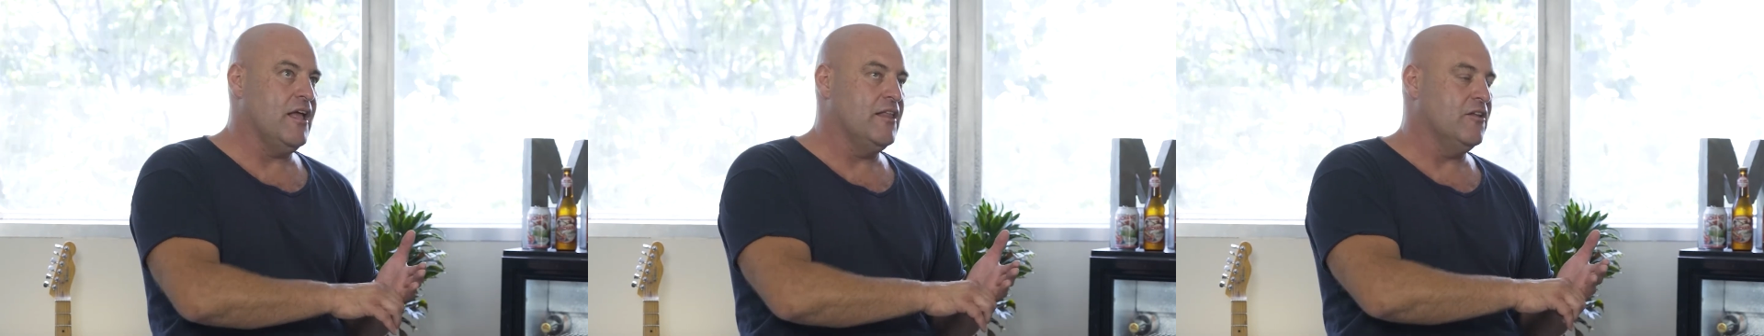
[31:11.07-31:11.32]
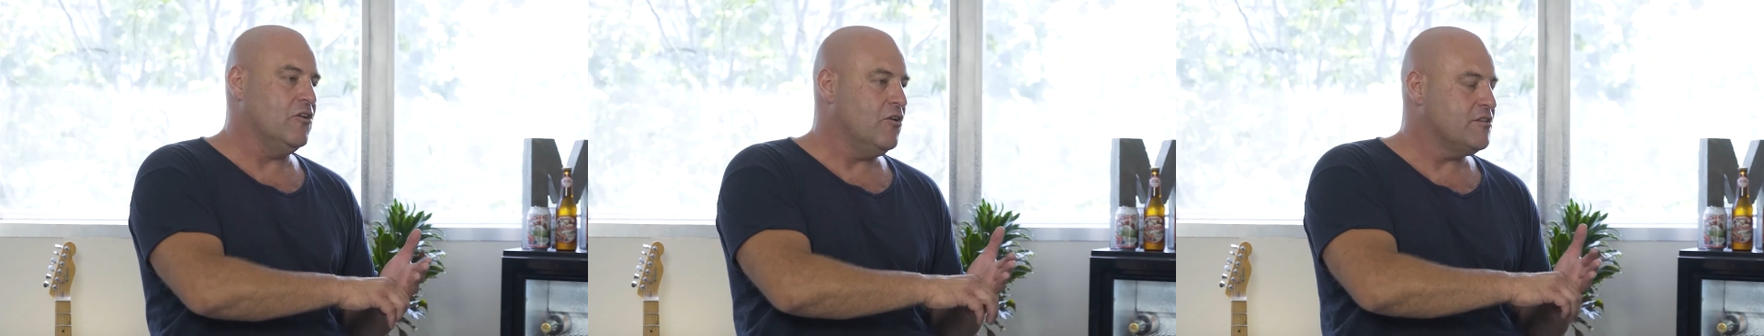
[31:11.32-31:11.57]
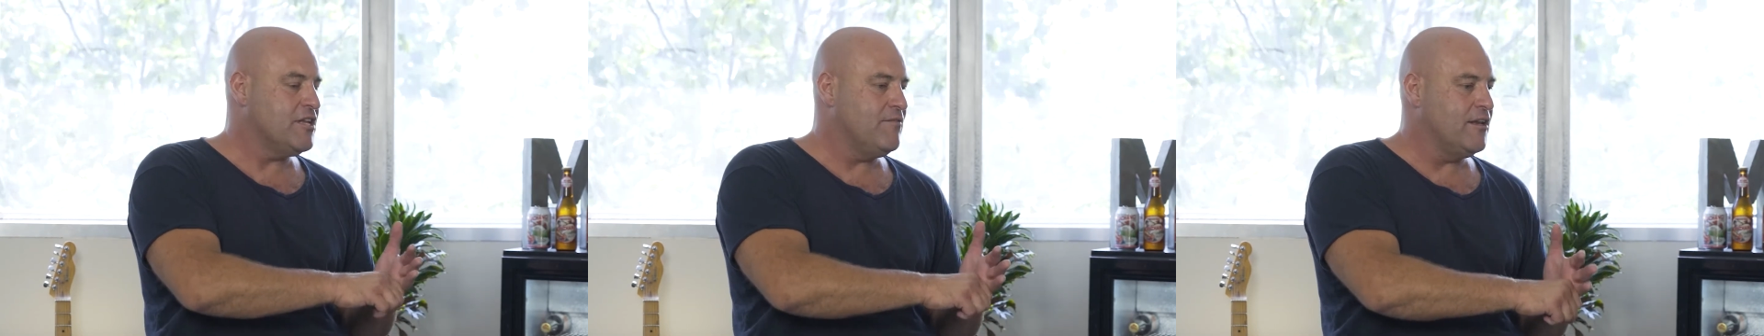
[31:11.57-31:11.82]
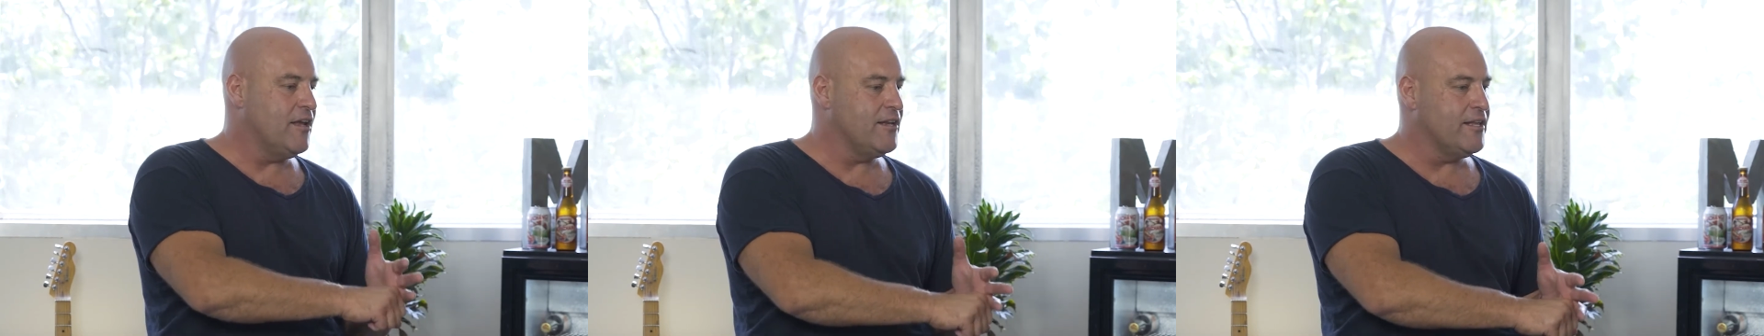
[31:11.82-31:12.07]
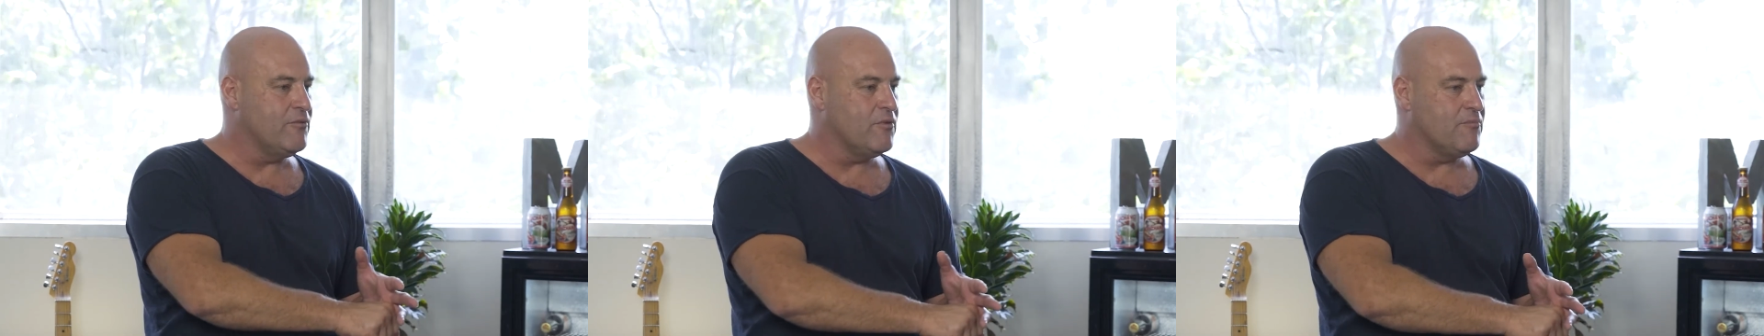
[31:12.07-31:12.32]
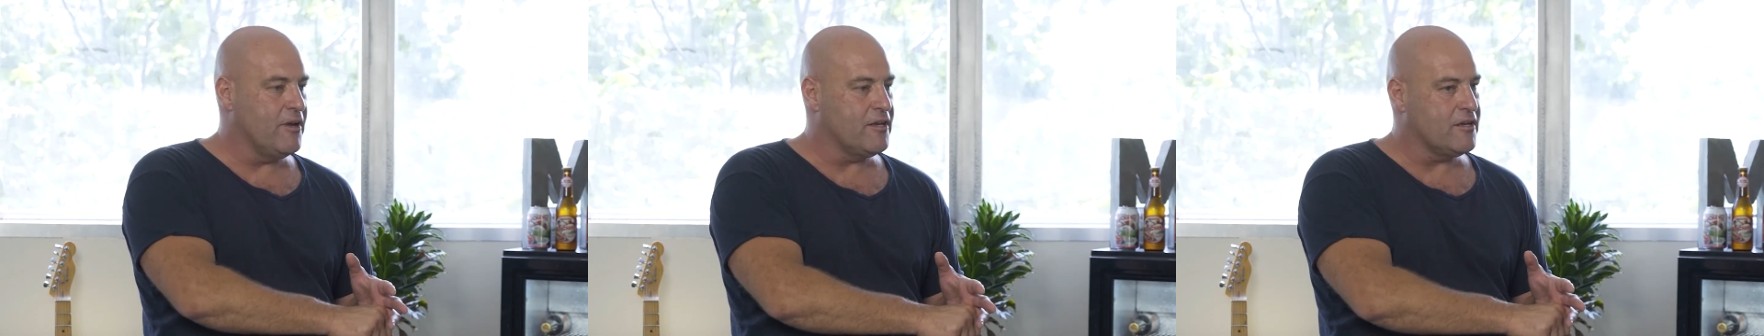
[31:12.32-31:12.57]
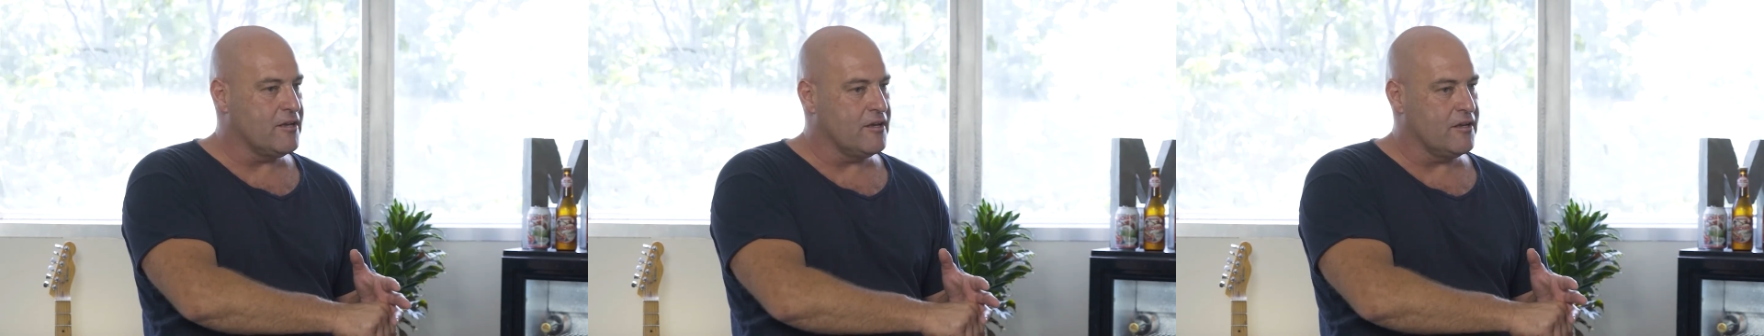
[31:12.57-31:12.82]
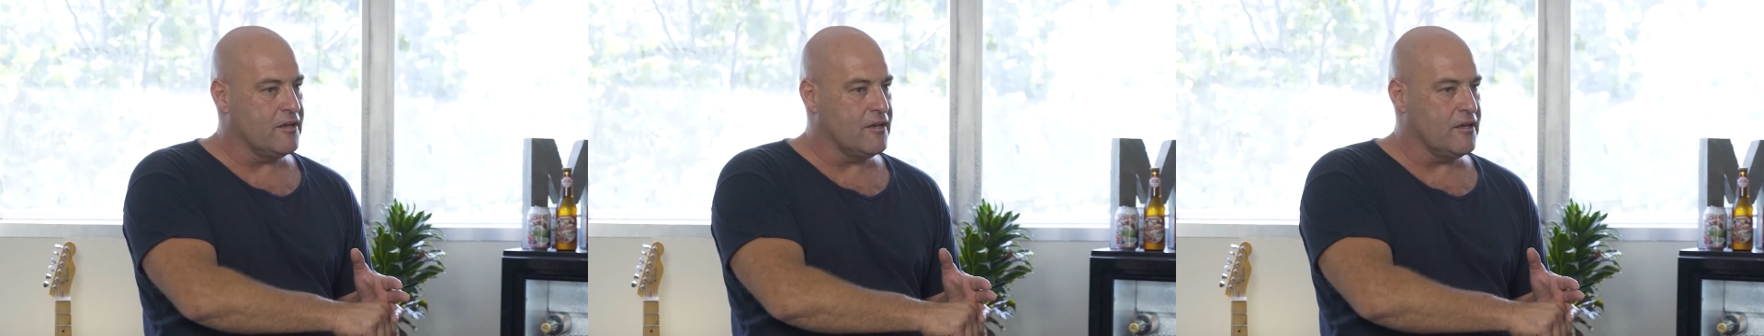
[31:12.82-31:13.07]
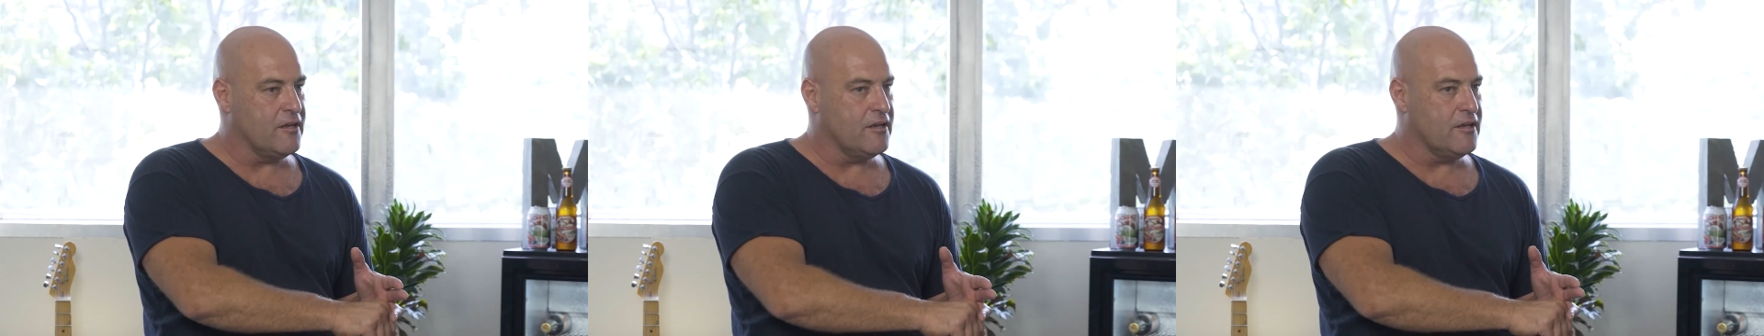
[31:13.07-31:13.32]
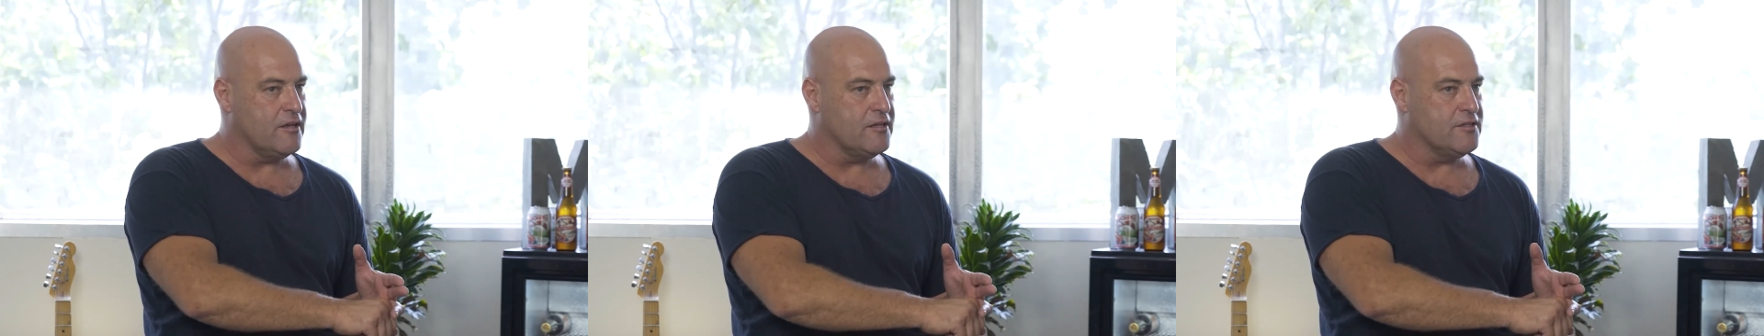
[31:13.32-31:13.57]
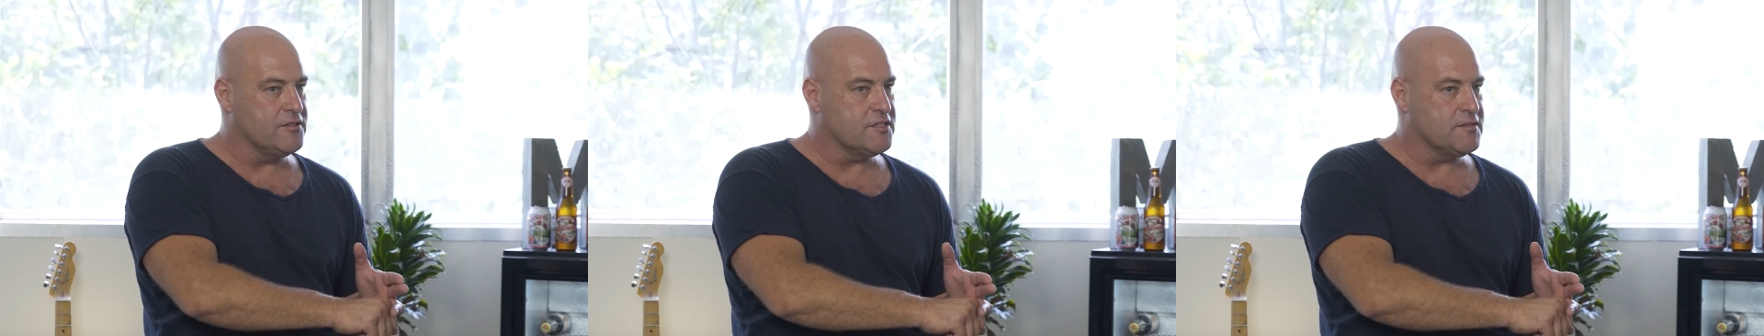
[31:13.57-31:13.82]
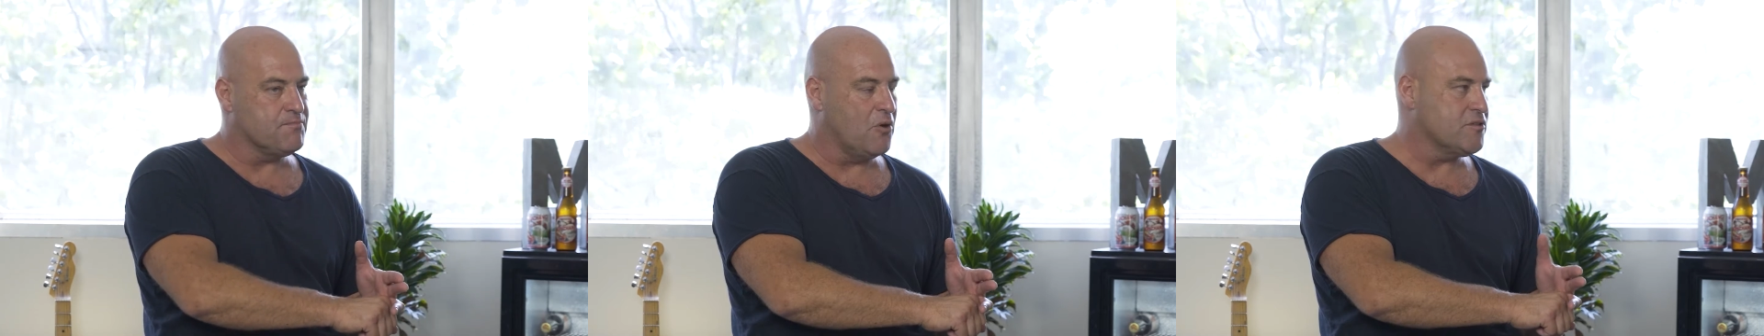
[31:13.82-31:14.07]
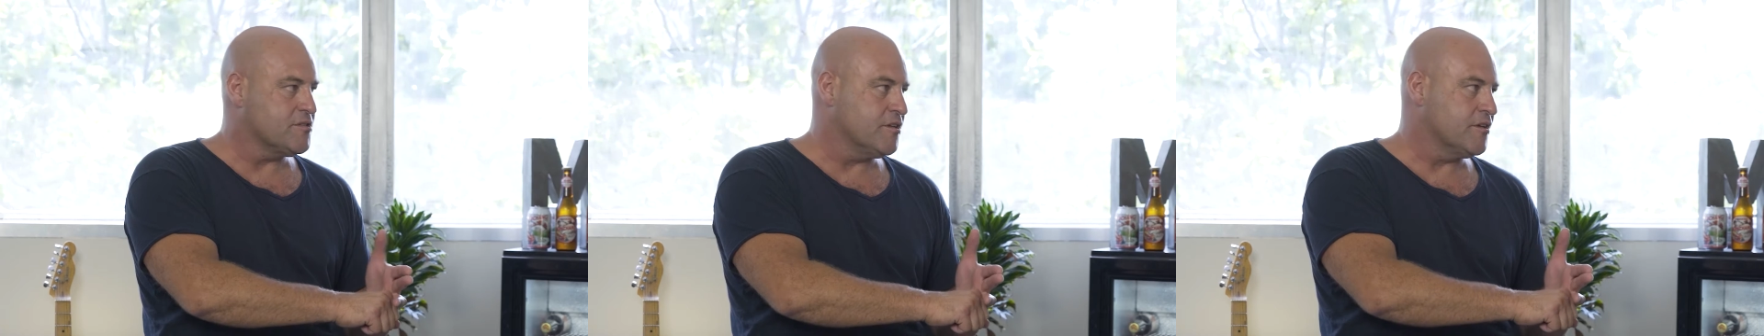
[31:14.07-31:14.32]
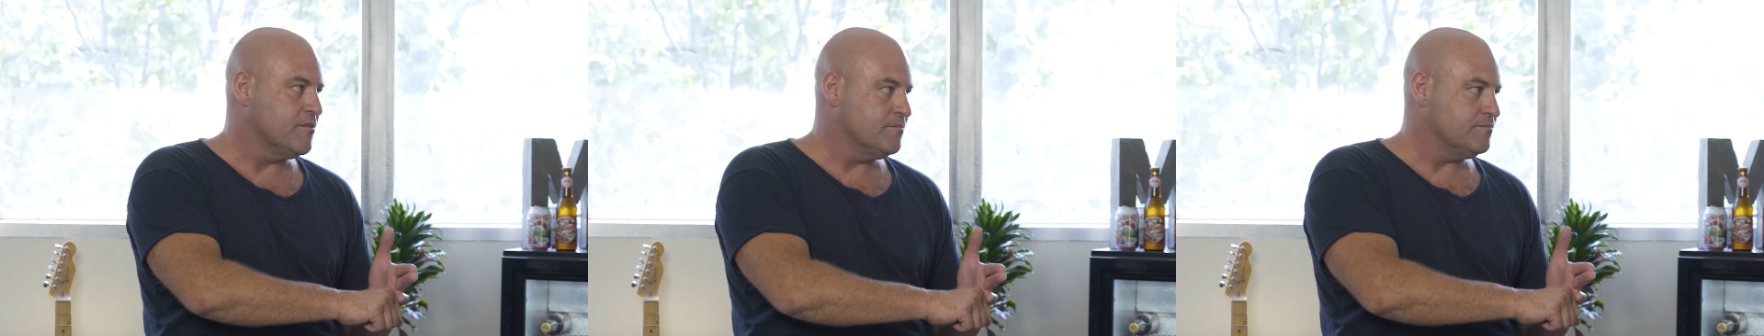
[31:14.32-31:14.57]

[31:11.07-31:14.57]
a lot of the TV lately we're making is sponsored.